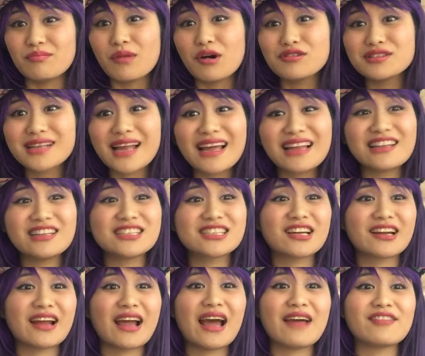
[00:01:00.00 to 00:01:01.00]
most likely is
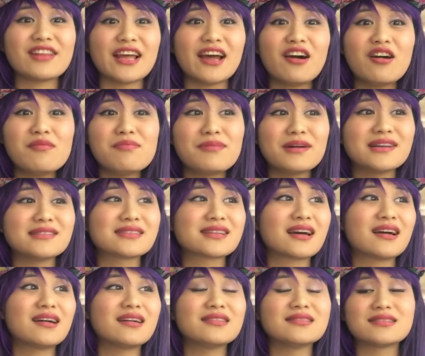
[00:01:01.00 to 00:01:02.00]
gonna have to help us,
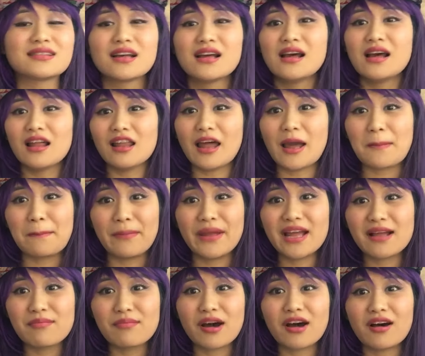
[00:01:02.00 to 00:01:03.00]
because like
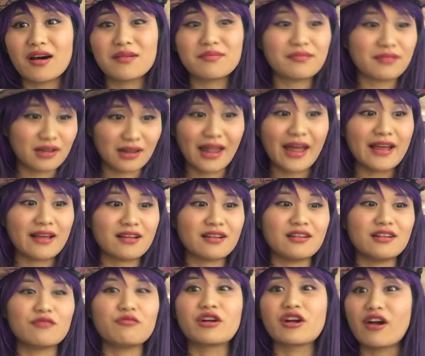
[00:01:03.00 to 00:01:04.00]
Big Mom, like
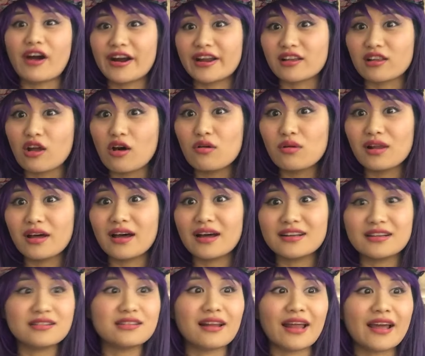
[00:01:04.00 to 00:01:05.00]
regarding
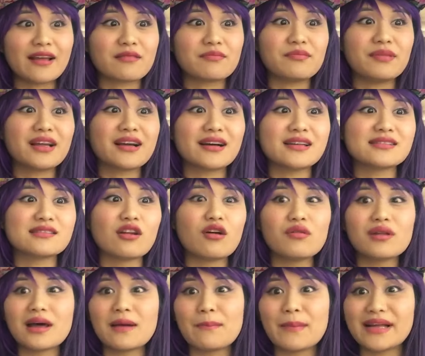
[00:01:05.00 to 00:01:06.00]
Lola, like because
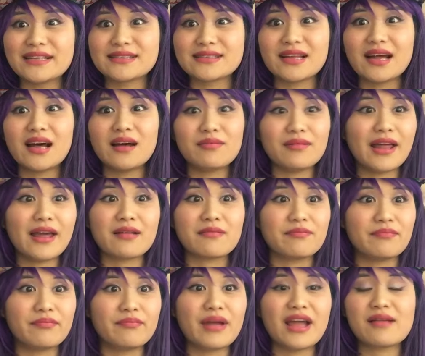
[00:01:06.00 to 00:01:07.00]
Lola messed up,
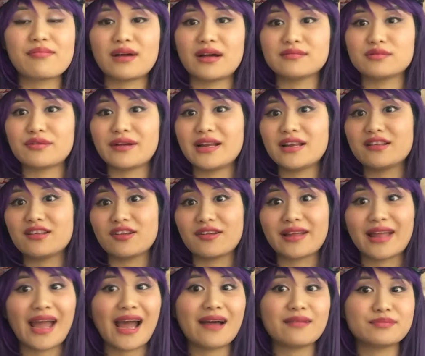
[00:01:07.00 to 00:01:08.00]
like Big Mom's ready to
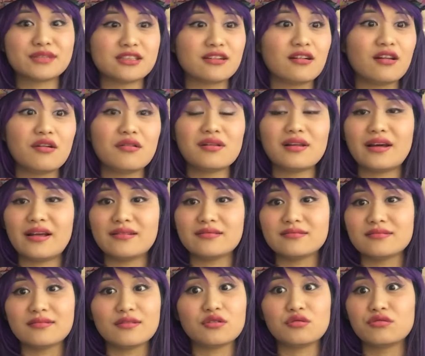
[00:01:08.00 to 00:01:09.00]
capture Lola
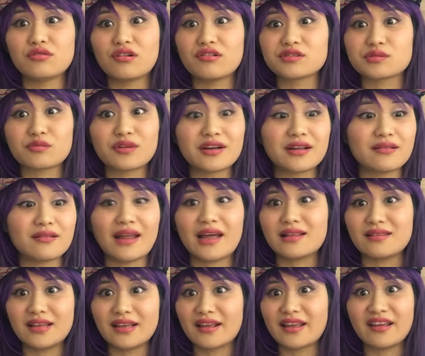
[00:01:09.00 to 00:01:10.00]
and who knows what,
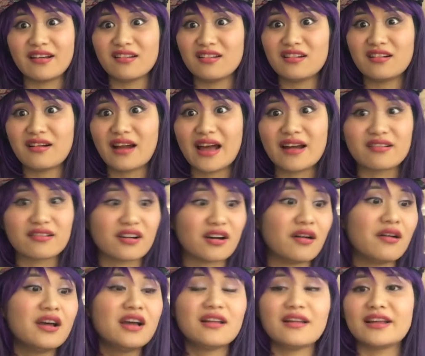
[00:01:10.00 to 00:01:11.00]
like, like, they kill her? I don't
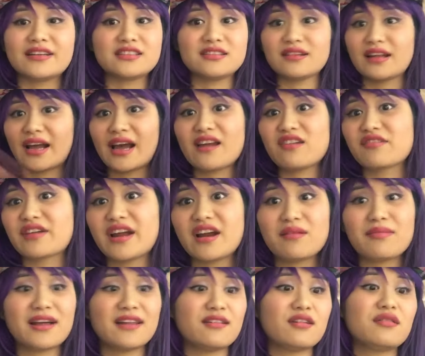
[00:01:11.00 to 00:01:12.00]
know. Like, she's like, I don't care
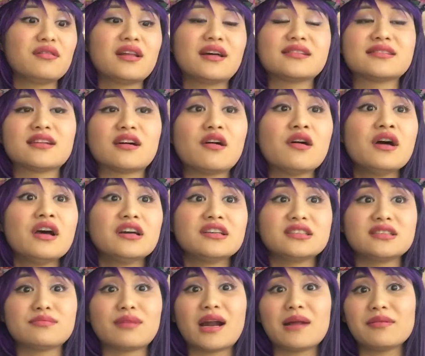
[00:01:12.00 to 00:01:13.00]
about Lola, so
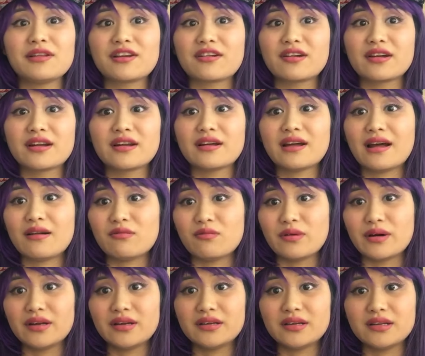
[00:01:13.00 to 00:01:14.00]
she's probably gonna
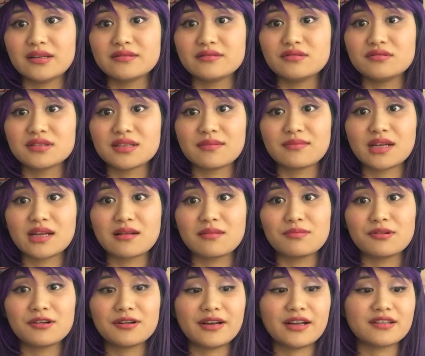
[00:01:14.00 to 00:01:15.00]
wanna do something
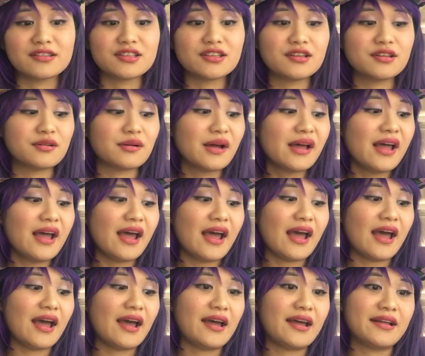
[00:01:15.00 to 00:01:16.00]
to Pudding too.
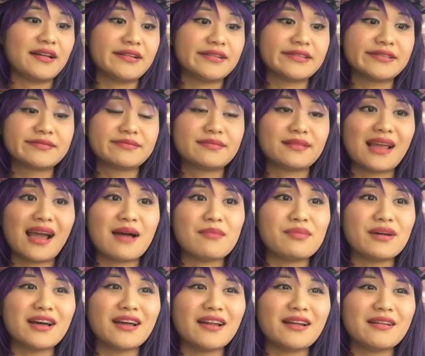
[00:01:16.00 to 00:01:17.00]
And yeah,
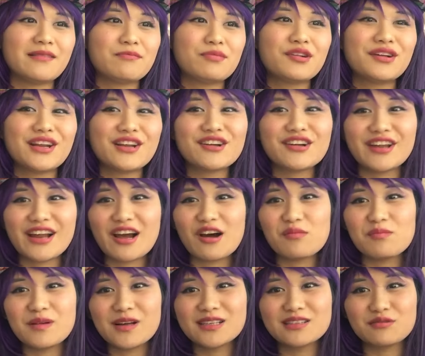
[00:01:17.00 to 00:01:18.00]
but Pudding could
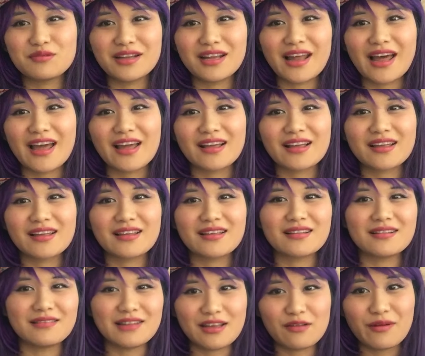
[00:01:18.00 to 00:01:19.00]
help us with like
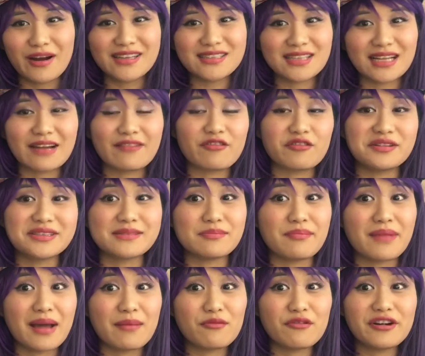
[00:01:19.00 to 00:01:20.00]
erasing everyone's
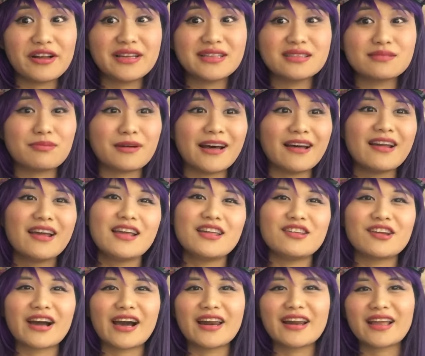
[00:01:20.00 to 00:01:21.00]
memories, but
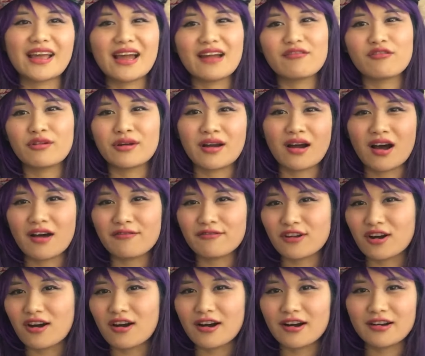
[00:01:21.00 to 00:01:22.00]
you gotta get everyone
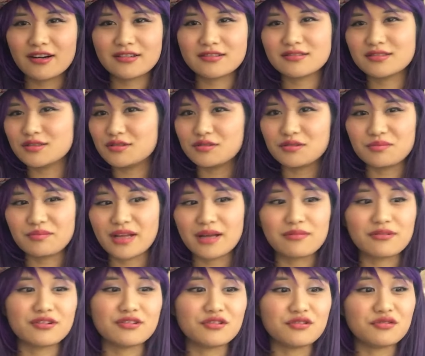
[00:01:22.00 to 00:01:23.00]
off guard to be
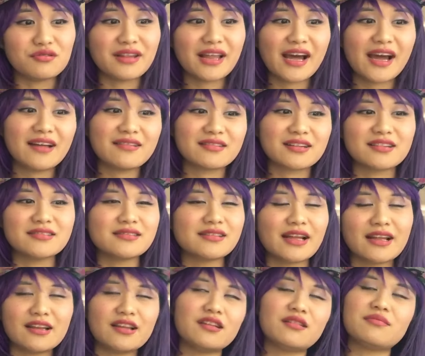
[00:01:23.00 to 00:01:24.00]
able to do that, because
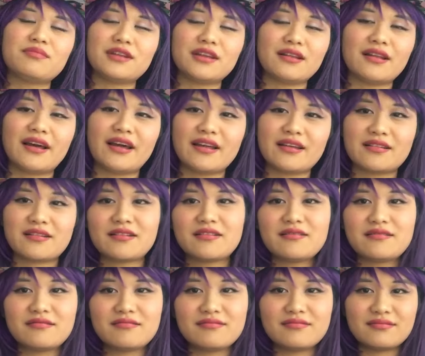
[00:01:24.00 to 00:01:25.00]
they need to be like,
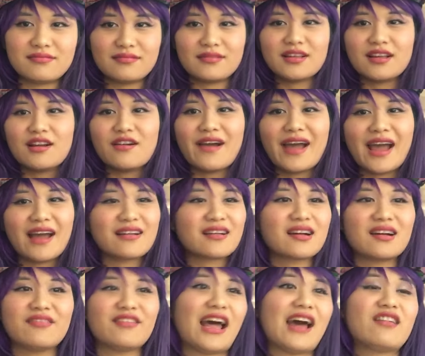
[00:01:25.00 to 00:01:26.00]
you know,
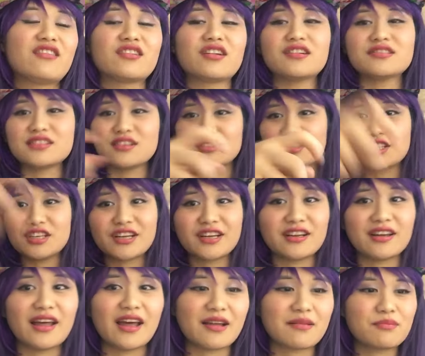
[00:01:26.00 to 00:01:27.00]
handcuffed. I don't know, so she
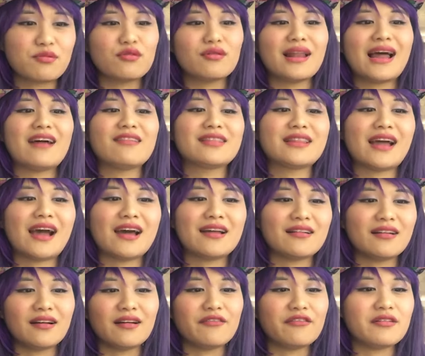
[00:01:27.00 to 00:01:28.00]
could like pull out
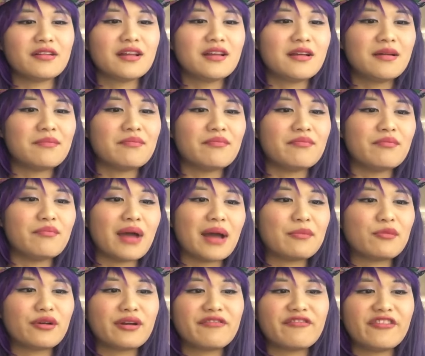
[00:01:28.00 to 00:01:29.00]
that
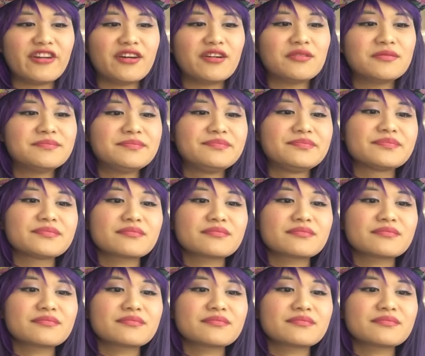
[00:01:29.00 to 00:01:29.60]
memory film.